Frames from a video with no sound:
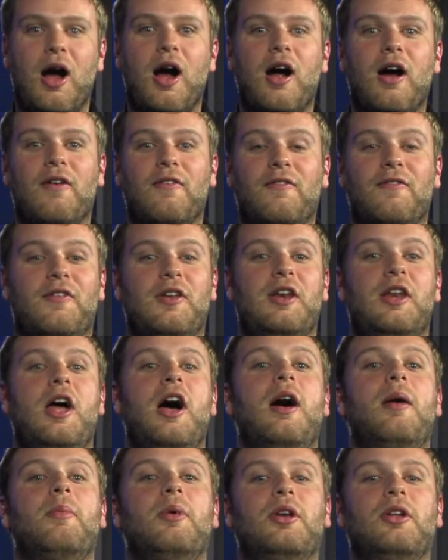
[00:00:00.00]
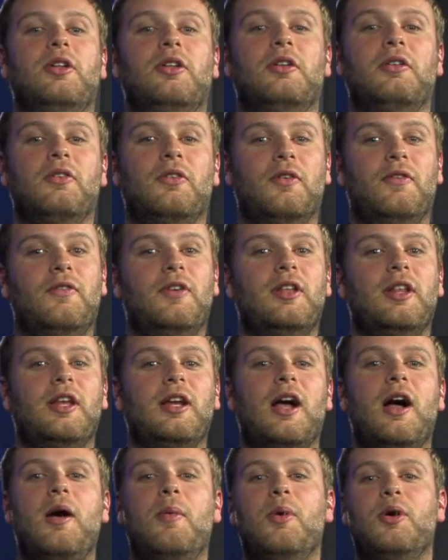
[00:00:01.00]
are phenomenal,
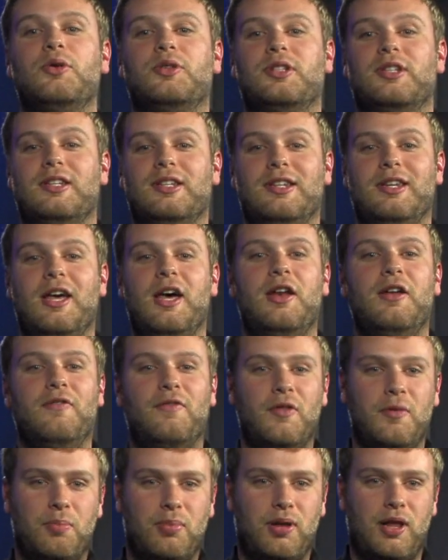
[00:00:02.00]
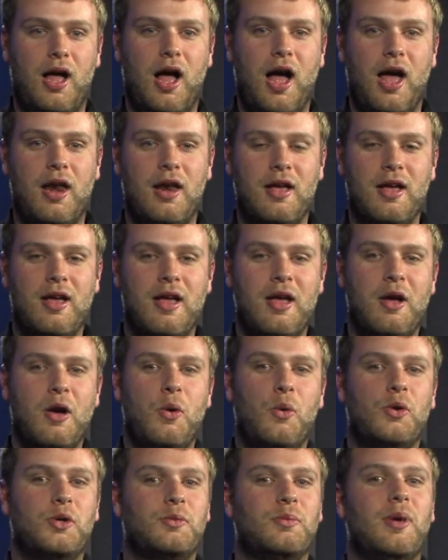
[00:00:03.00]
revealing almost none of the plot,
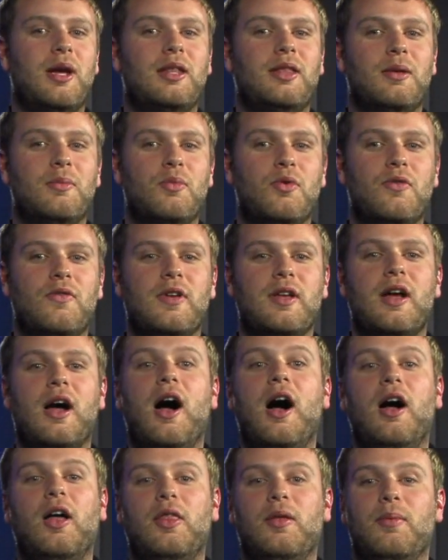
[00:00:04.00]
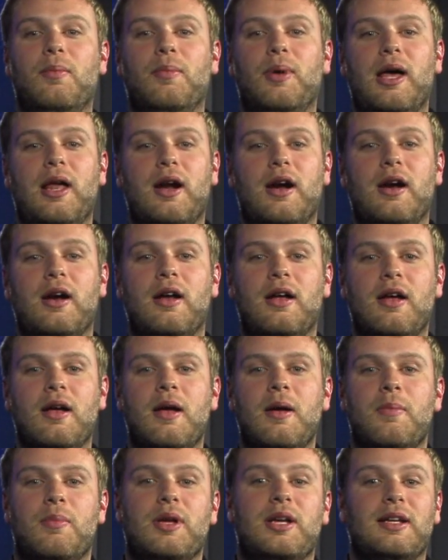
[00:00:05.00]
which made the movie all the better
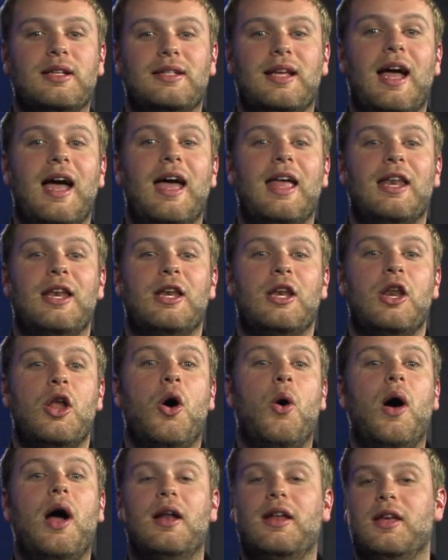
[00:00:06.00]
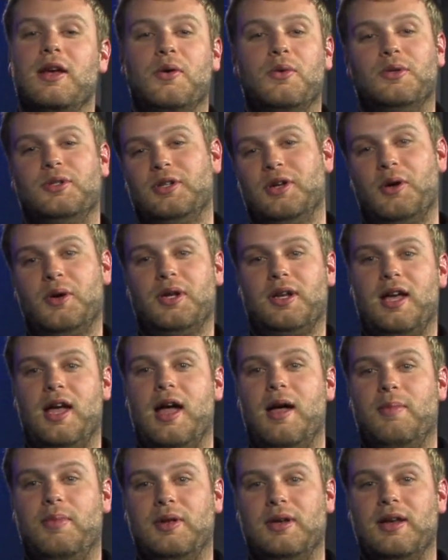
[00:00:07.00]
because I had no idea what was going to
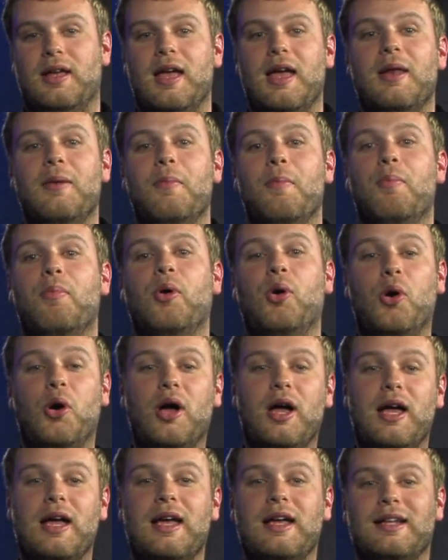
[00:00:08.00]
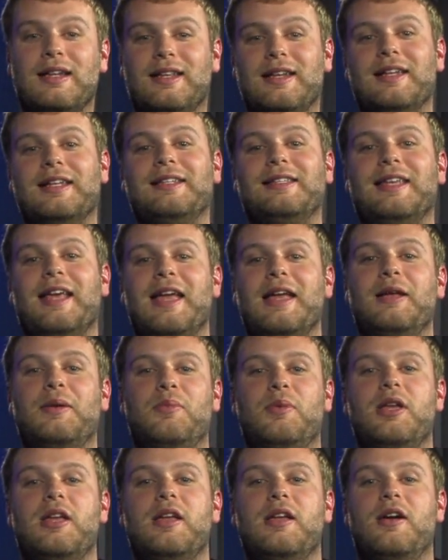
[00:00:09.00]
happen. And boy, did it take
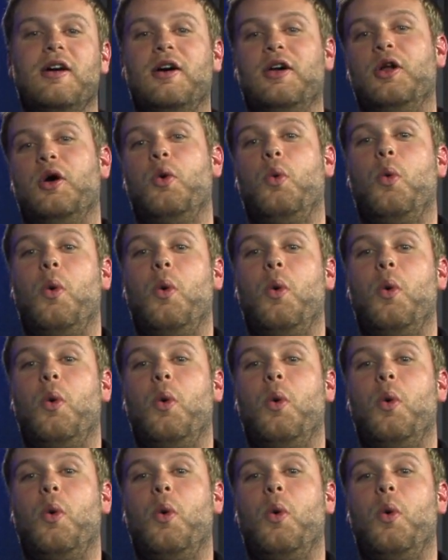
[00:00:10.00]
me on a